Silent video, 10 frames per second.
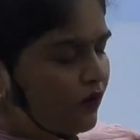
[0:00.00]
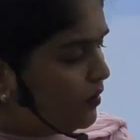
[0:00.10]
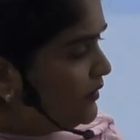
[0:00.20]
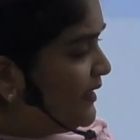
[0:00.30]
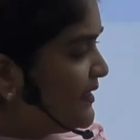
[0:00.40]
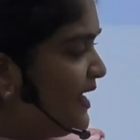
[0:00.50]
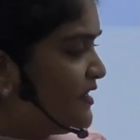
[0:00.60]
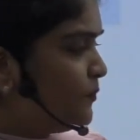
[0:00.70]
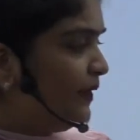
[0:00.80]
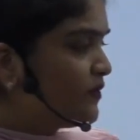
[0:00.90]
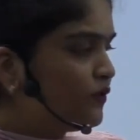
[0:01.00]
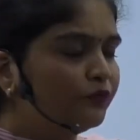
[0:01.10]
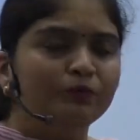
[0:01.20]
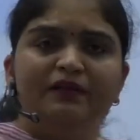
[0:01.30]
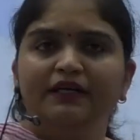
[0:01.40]
All these aspects of
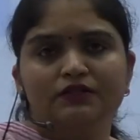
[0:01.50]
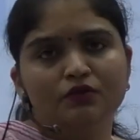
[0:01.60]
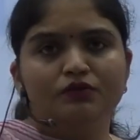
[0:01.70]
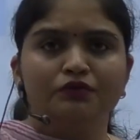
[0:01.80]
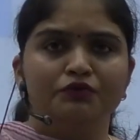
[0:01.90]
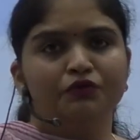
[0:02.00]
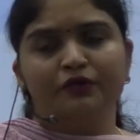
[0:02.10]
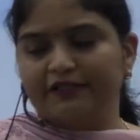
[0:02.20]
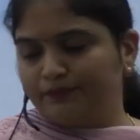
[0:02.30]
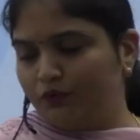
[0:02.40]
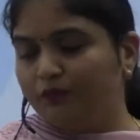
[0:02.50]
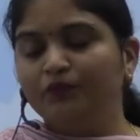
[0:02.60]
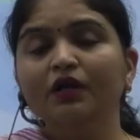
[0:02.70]
human rights also you should explore.